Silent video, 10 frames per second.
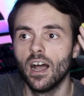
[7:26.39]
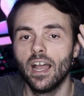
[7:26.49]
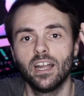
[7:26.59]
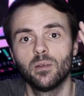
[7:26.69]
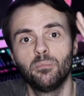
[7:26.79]
I
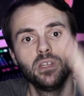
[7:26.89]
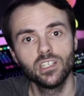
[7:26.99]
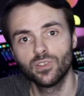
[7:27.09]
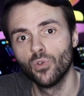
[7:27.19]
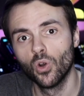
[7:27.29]
had a
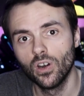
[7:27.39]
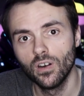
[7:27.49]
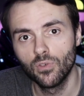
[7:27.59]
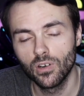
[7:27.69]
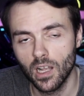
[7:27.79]

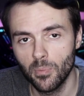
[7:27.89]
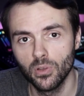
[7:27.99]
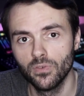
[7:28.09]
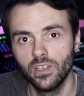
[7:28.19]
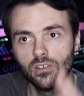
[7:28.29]
PS4 for a
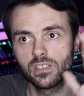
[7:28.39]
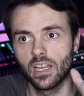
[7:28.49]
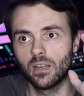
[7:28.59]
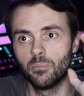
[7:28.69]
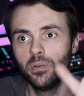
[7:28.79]
couple of years. I
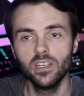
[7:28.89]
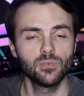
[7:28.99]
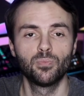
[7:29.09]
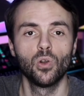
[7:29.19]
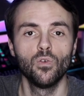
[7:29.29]
had a PS
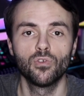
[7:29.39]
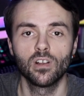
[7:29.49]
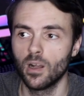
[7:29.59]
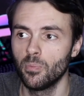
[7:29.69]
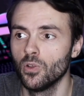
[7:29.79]
Pro for a
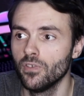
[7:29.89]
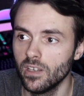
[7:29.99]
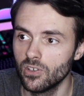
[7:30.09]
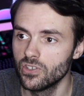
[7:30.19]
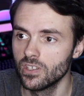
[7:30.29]
couple of
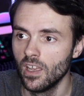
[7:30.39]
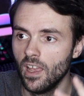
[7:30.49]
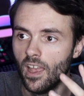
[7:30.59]
years.